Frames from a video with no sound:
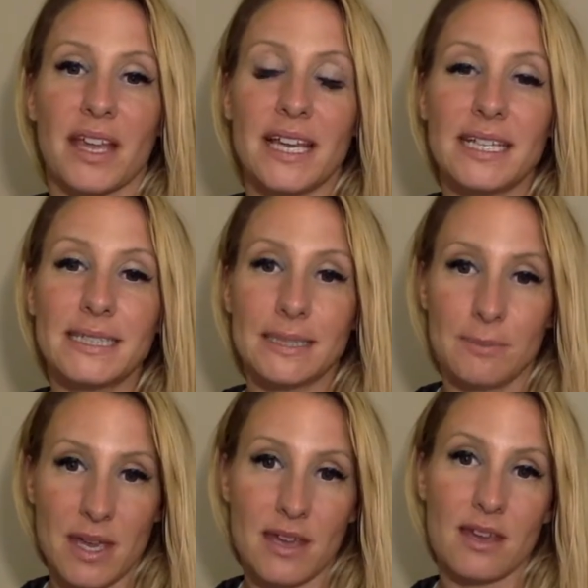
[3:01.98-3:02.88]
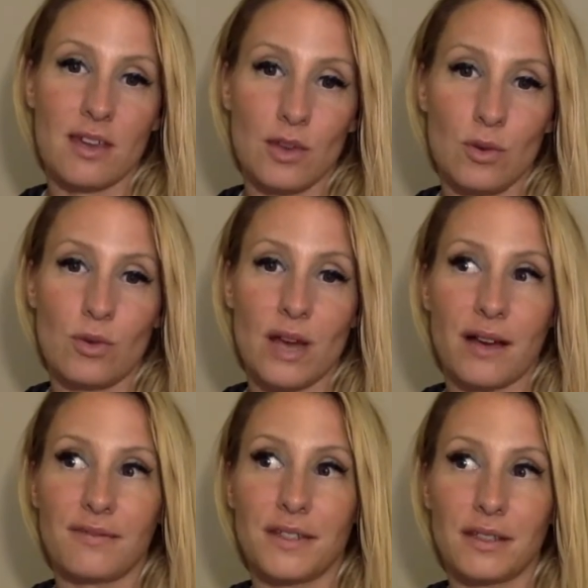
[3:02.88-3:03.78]
it's making you
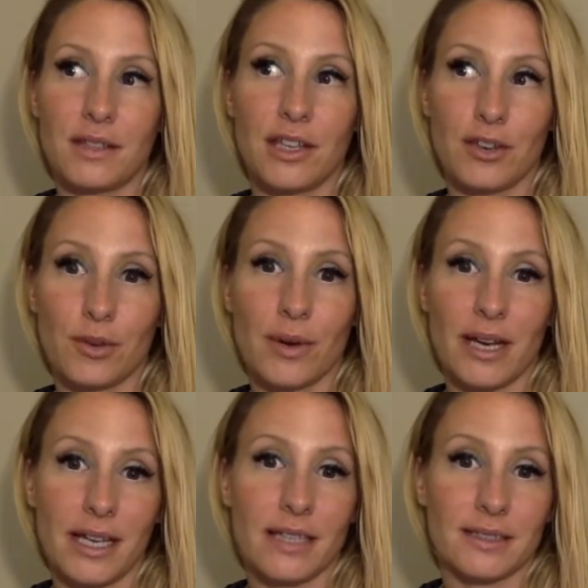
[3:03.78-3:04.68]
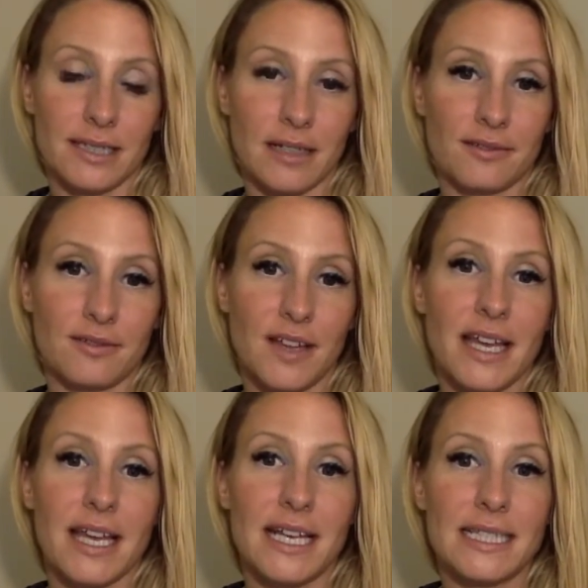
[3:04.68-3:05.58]
not feel like your radiant self,
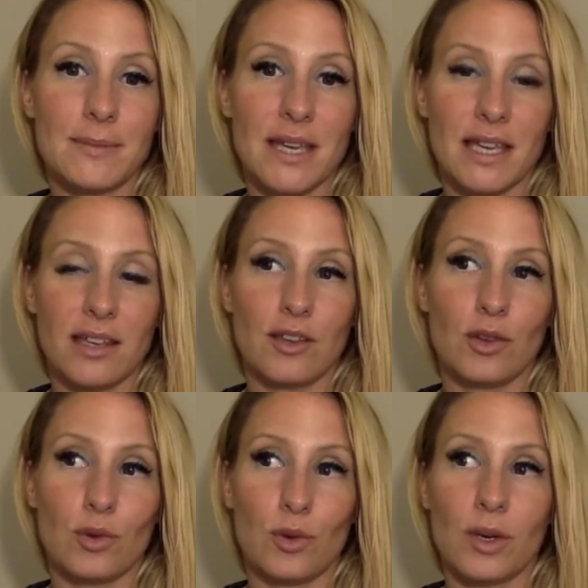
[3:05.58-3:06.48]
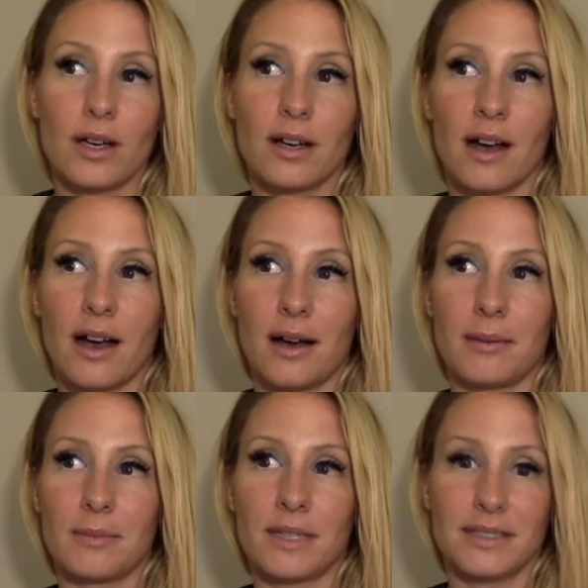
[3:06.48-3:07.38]
it's making you
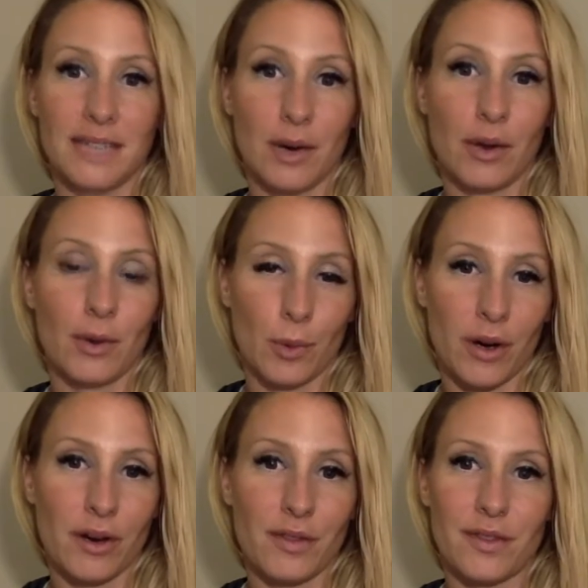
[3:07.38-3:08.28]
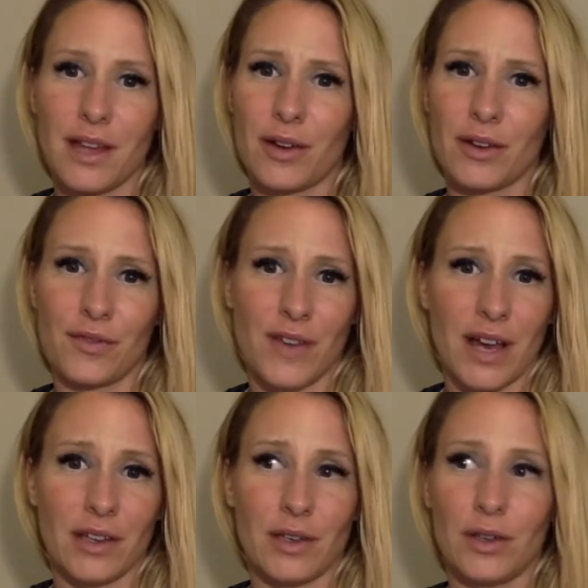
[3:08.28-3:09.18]
um, doubt your worth, doubt your
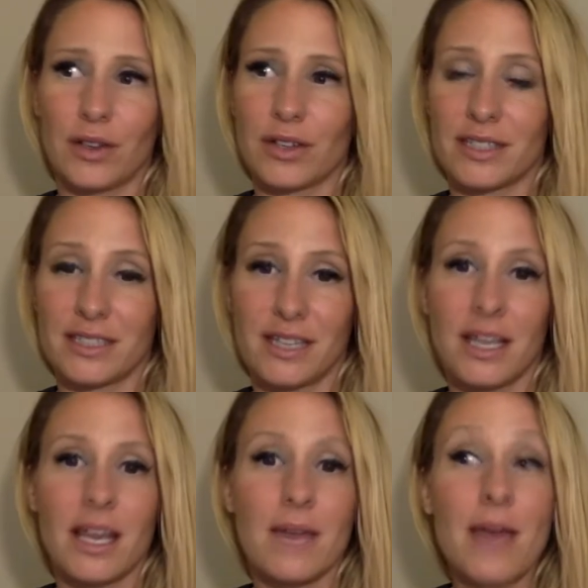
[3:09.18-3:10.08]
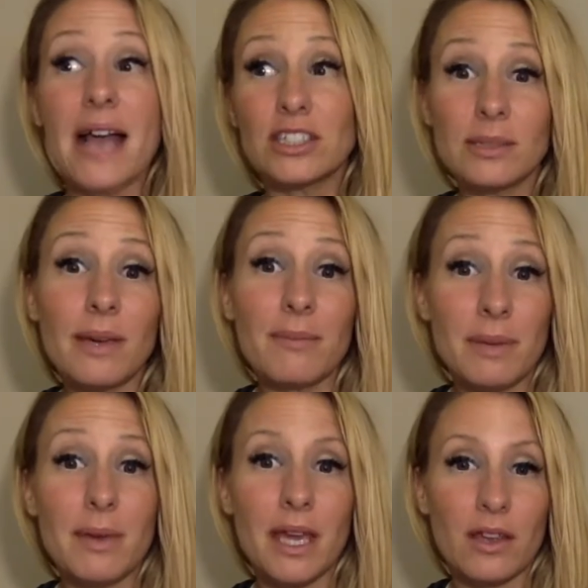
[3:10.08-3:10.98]
value. Your it actually might
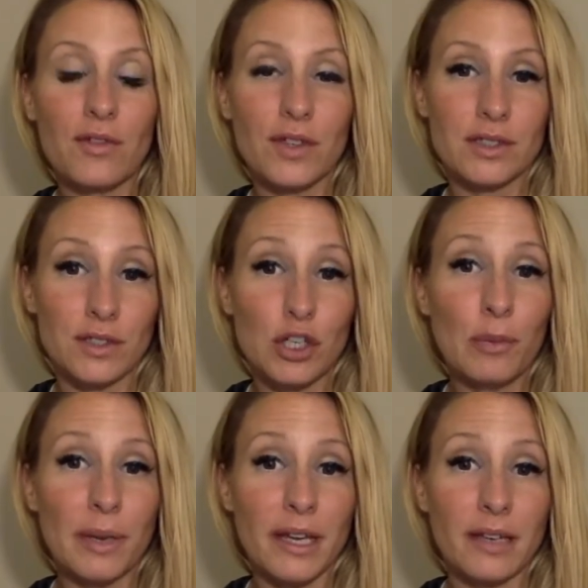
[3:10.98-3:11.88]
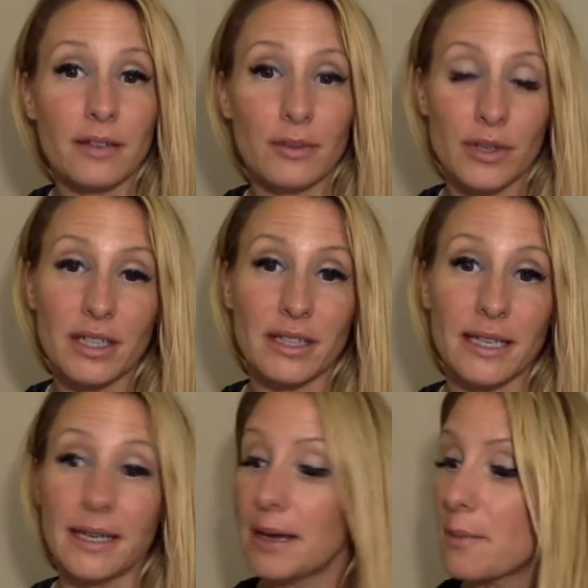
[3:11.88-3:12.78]
be making you feel stupid,
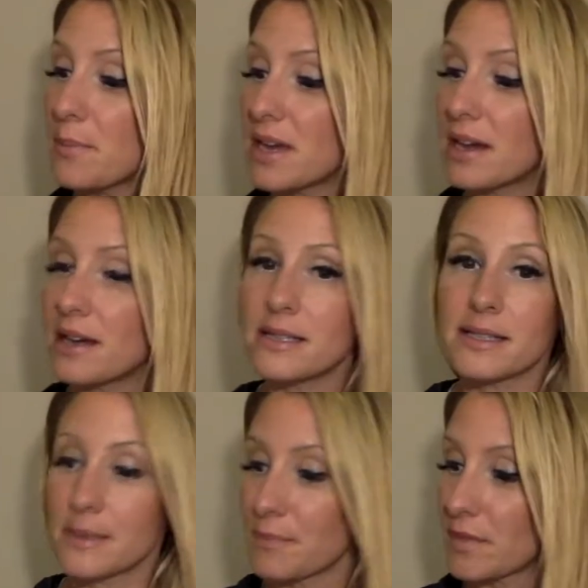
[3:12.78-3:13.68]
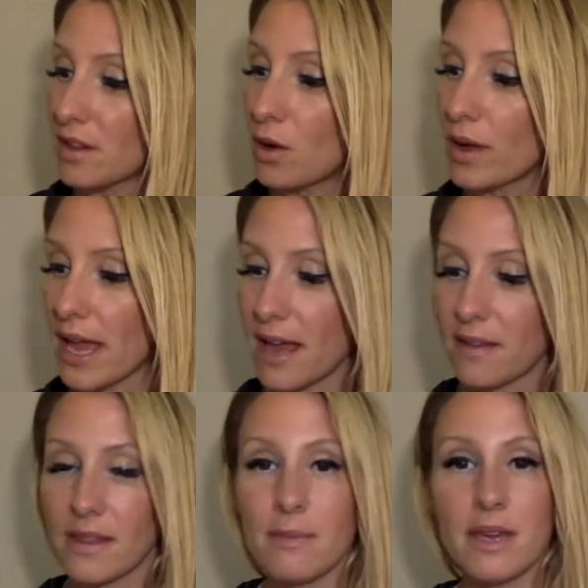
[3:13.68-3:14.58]
really, because okay,
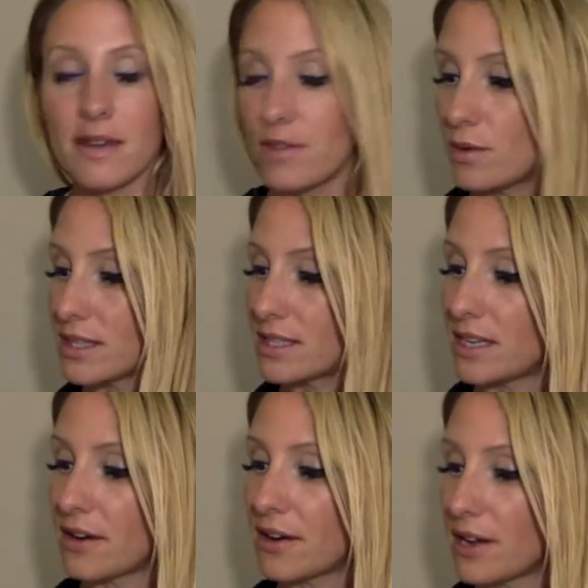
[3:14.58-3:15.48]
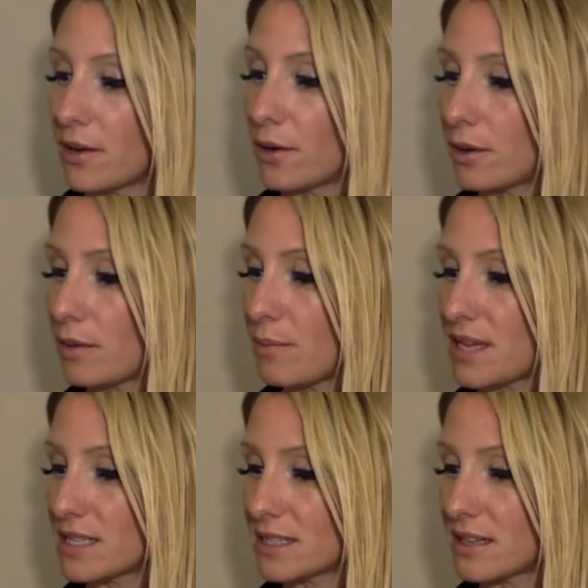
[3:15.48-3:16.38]
let me give you a scenario
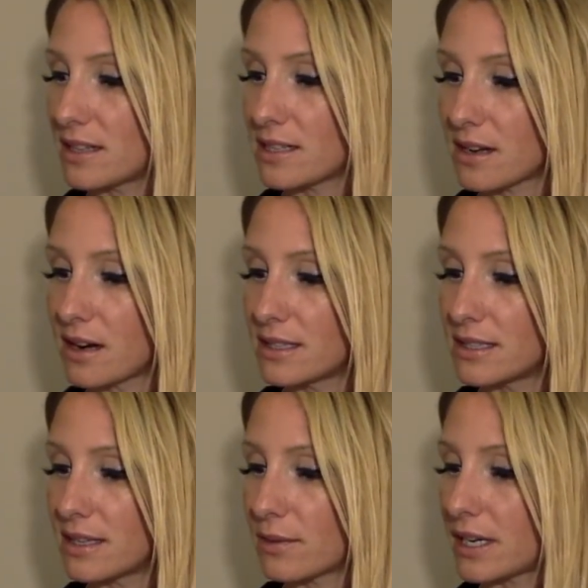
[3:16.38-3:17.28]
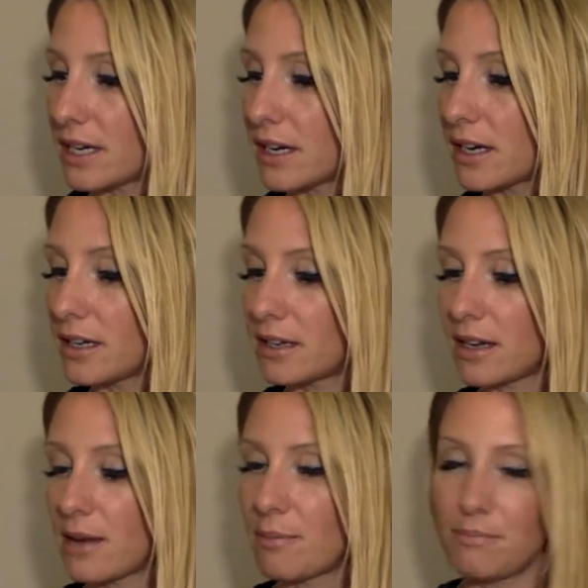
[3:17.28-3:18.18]
based on these cards that were here.
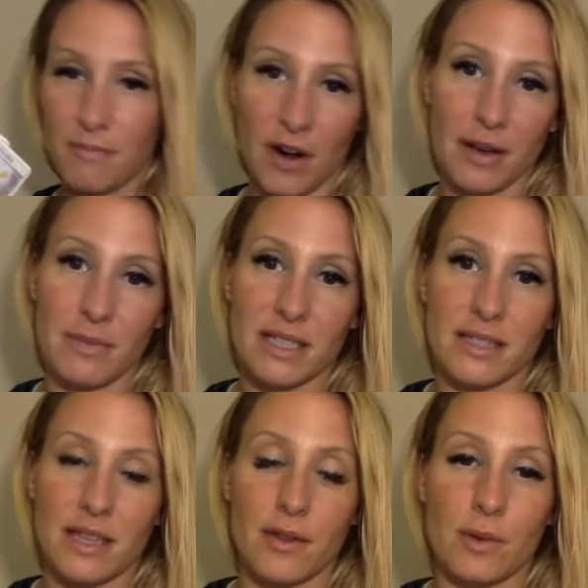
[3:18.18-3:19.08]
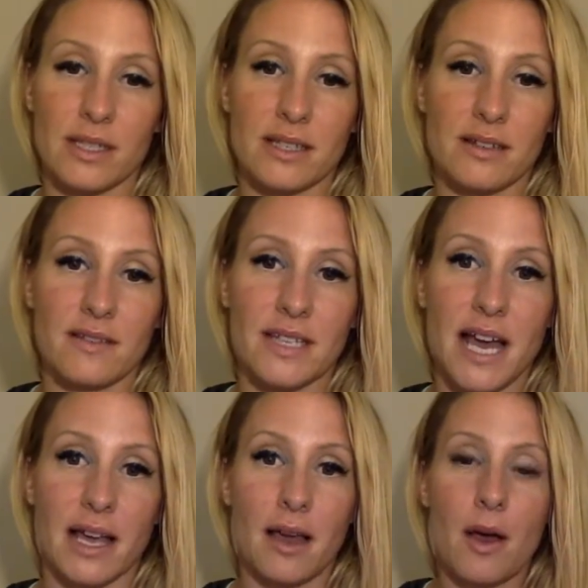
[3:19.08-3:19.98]
I've already mixed the other ones into the
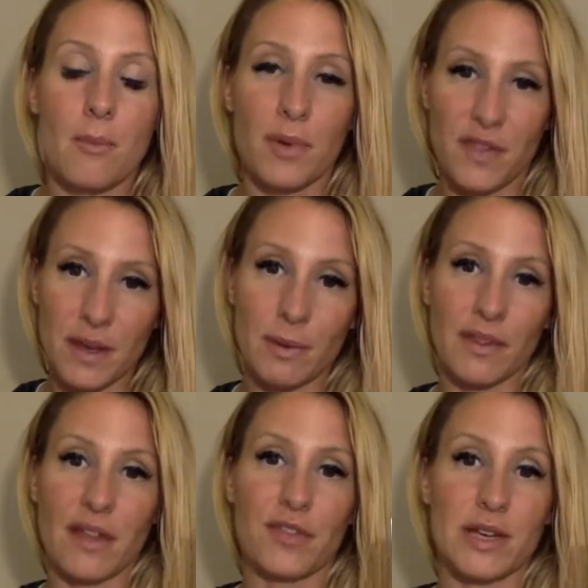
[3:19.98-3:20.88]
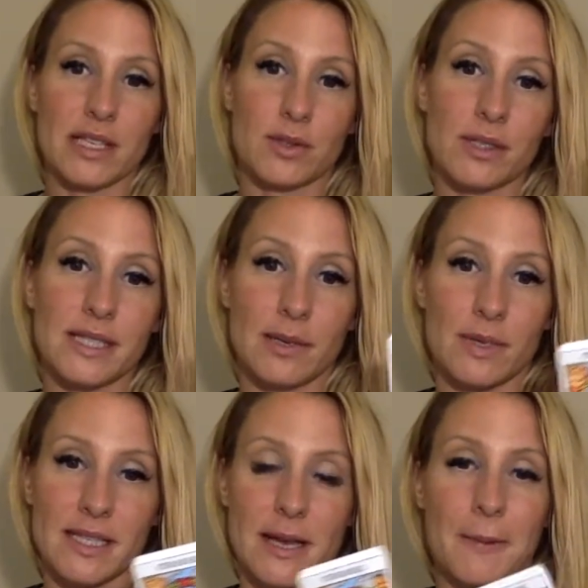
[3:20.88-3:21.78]
deck, but think about that Three of Swords that
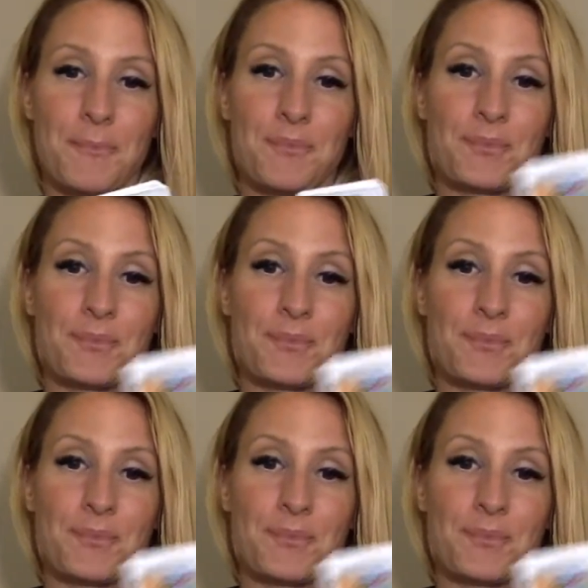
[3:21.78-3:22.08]
was there.